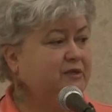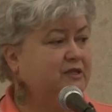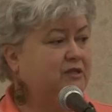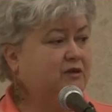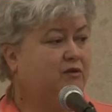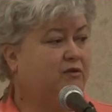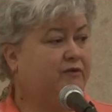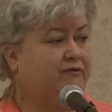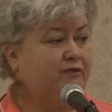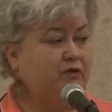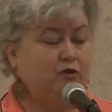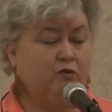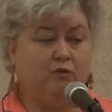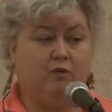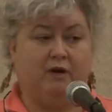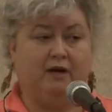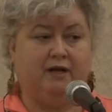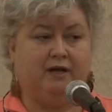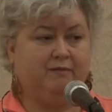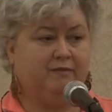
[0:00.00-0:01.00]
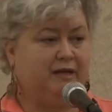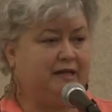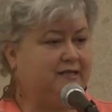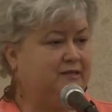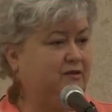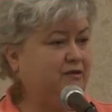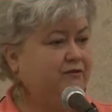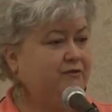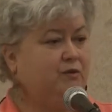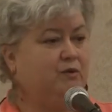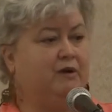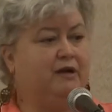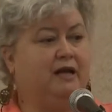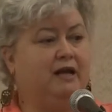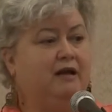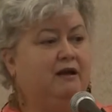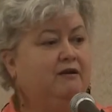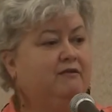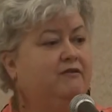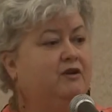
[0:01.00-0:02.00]
So if you want to, bless you, if you want to
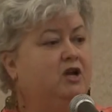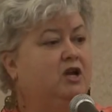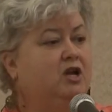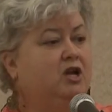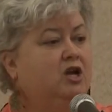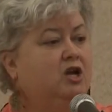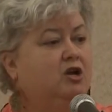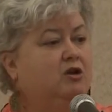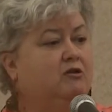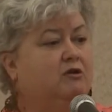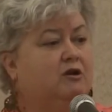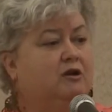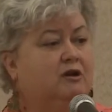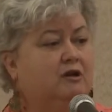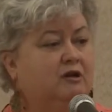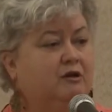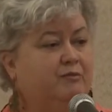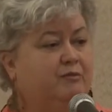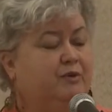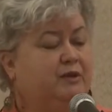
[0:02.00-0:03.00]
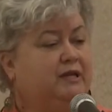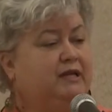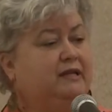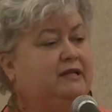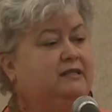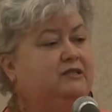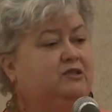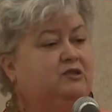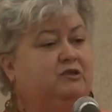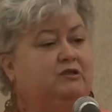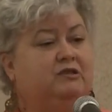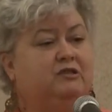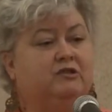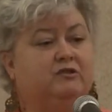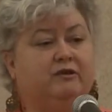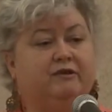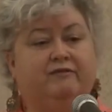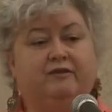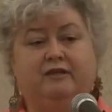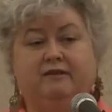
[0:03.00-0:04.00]
have completely
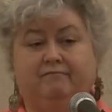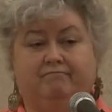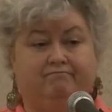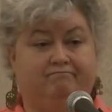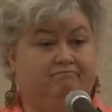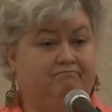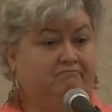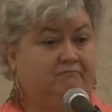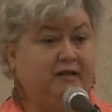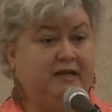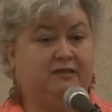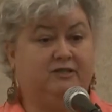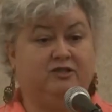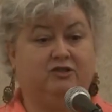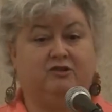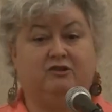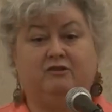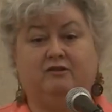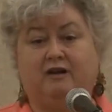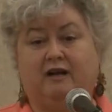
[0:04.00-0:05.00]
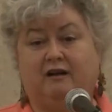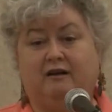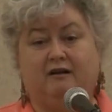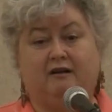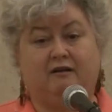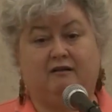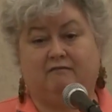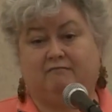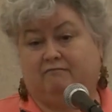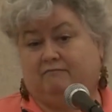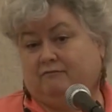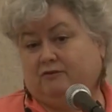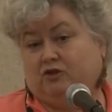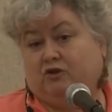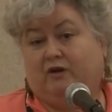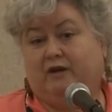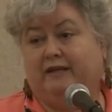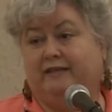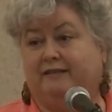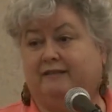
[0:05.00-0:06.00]
student-driven, that's your
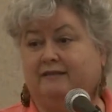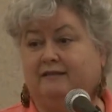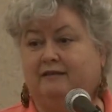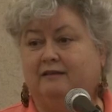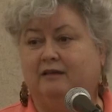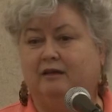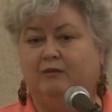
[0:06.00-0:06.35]
choice.